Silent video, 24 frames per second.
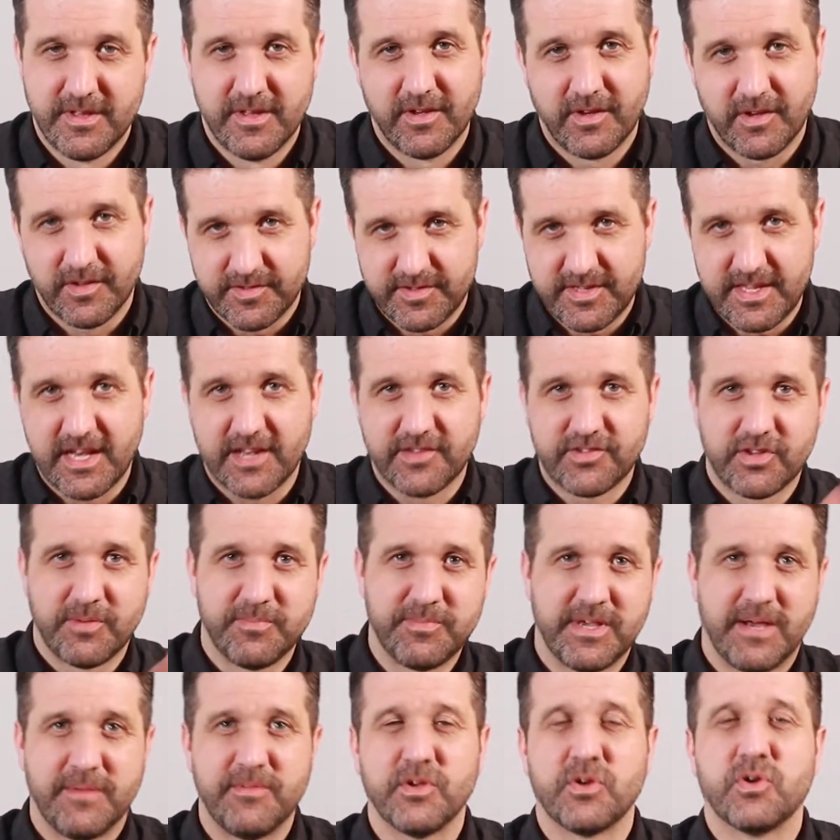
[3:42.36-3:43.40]
Because, yeah,
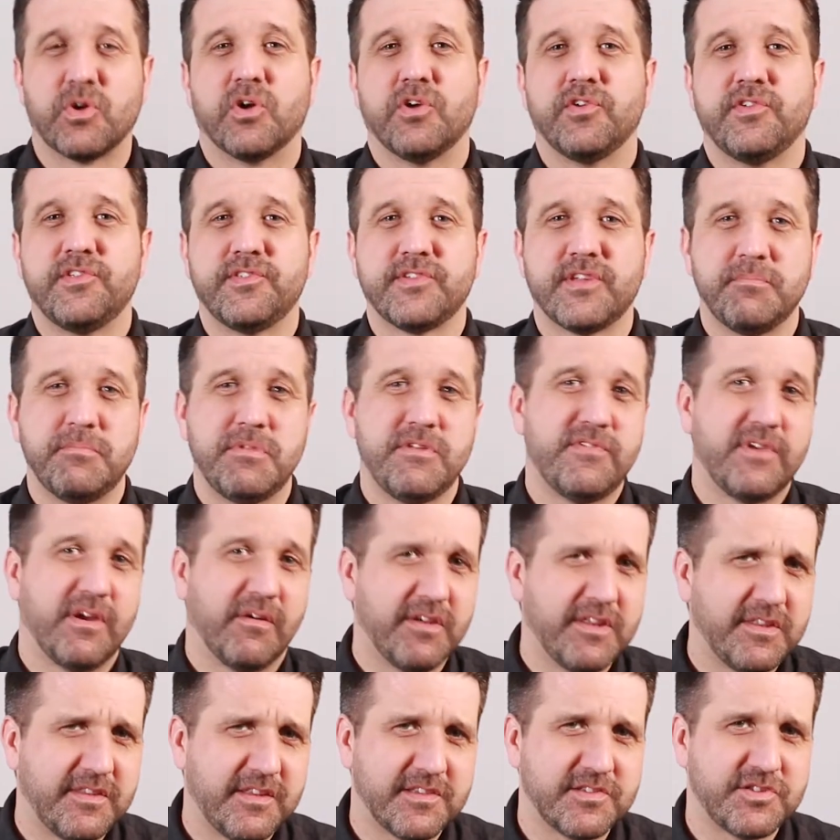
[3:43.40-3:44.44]
sometimes the courses can be
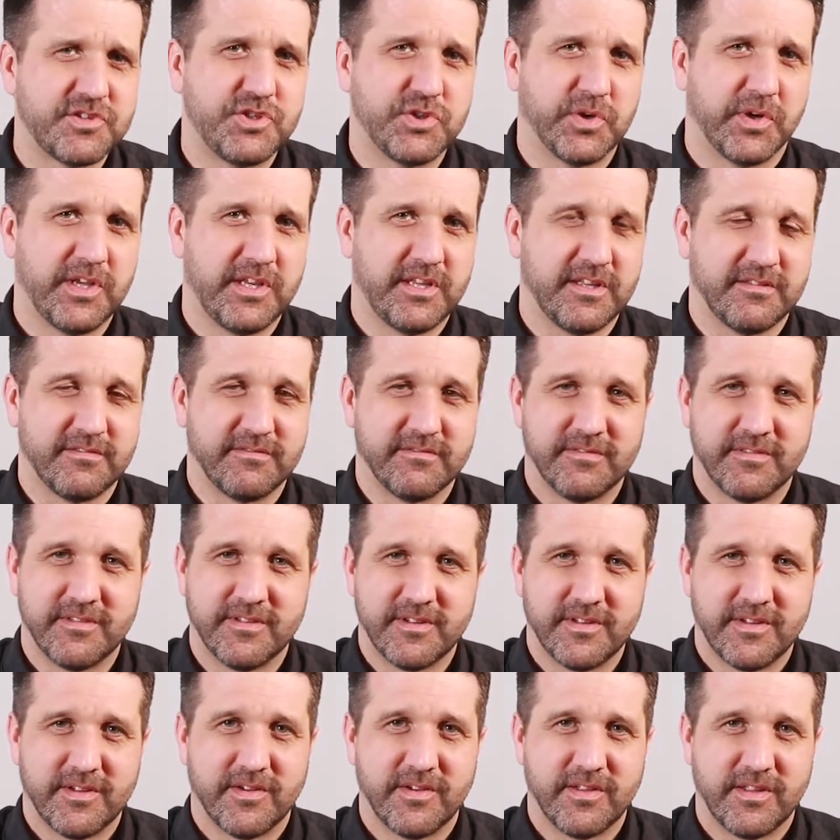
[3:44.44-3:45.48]
very disjointed.
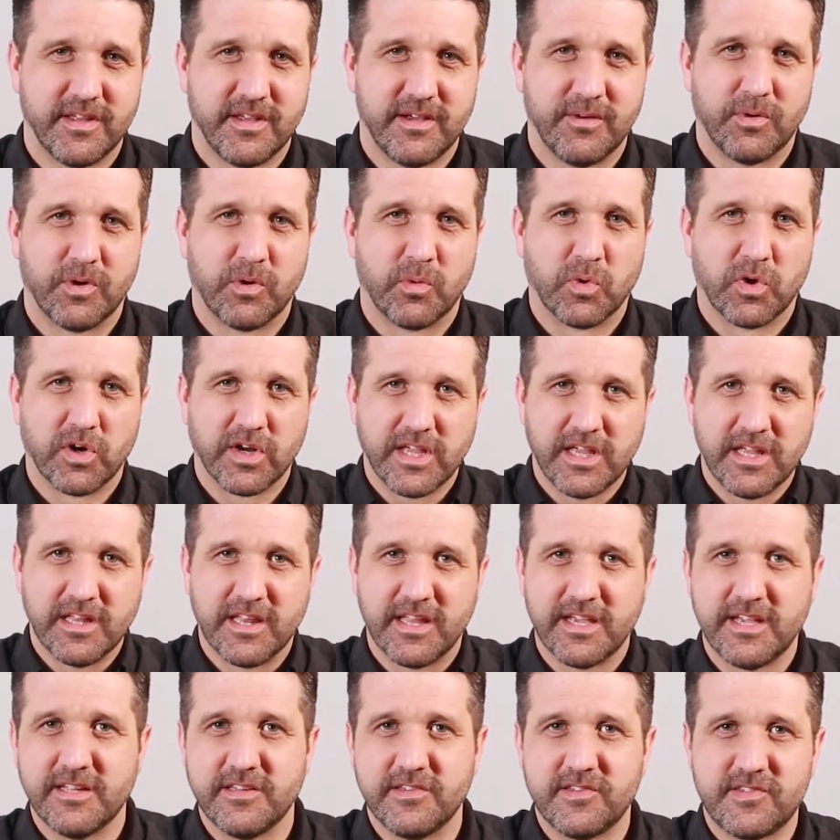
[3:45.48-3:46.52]
Okay, we're working
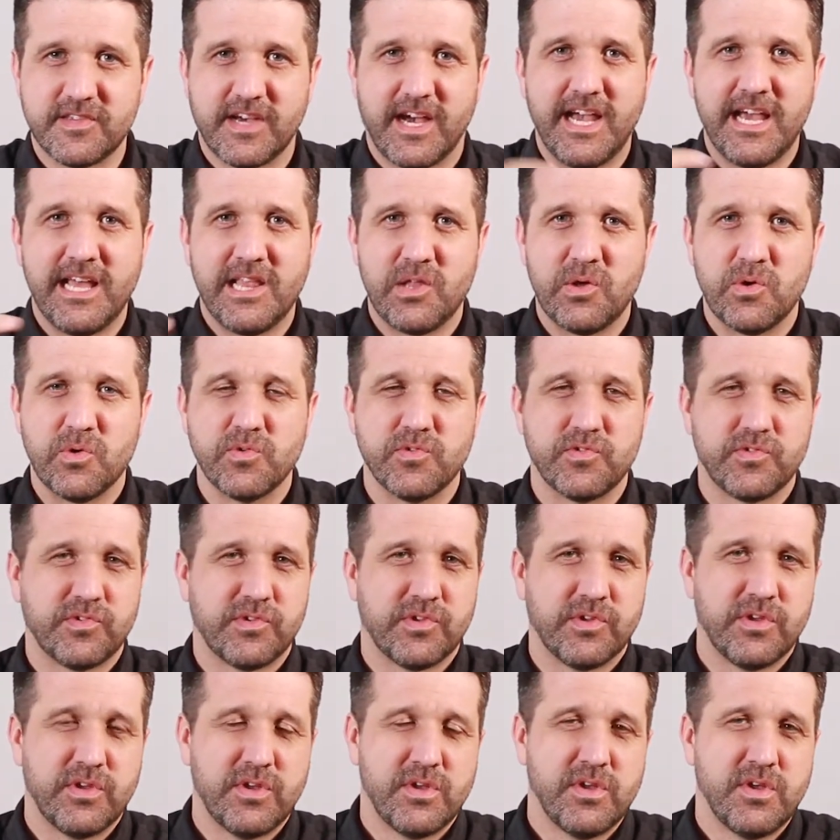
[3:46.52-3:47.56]
like in silos.
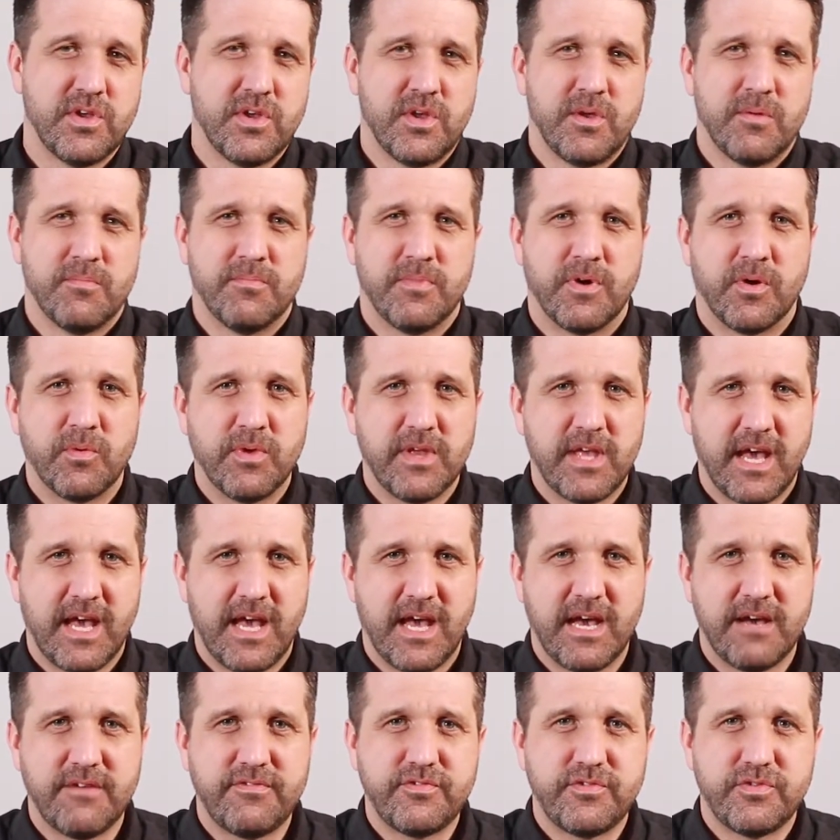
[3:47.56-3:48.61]
But we
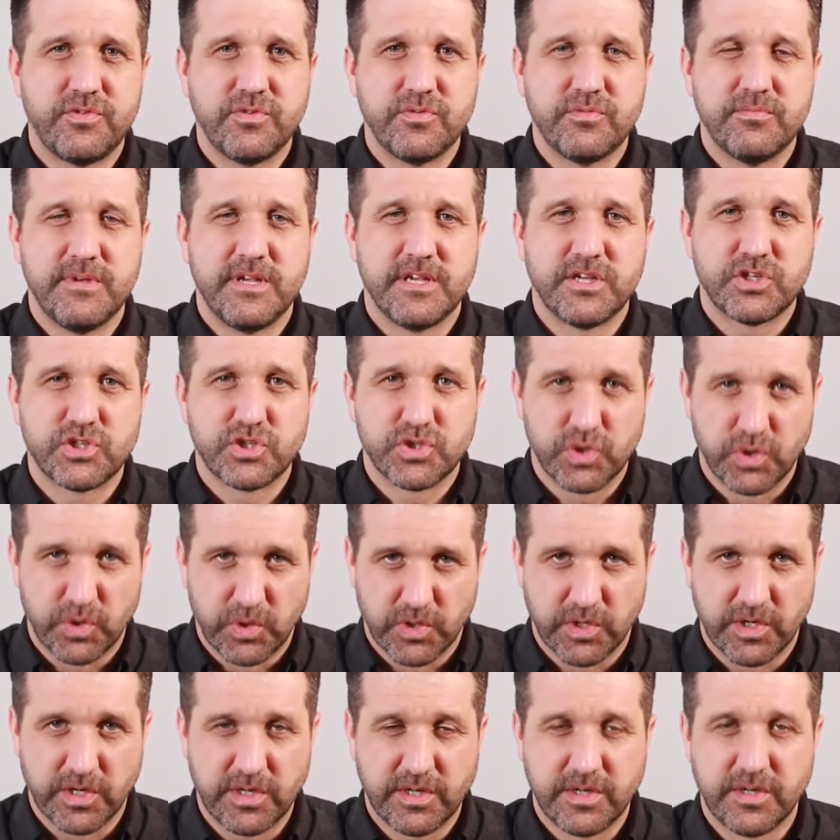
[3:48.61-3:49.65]
have to make
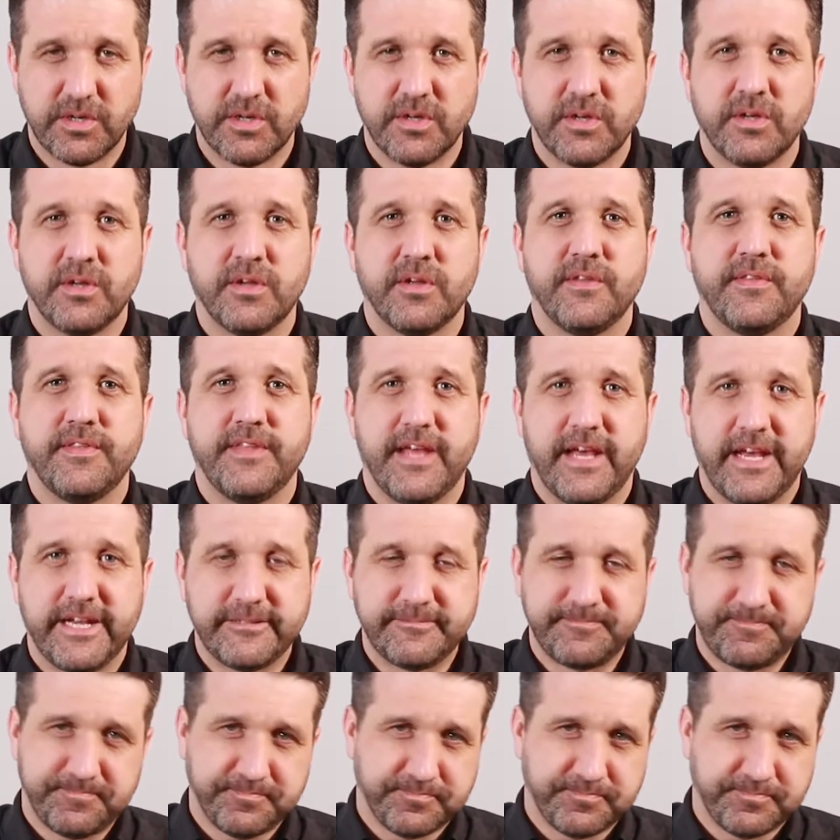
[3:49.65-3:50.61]
sure that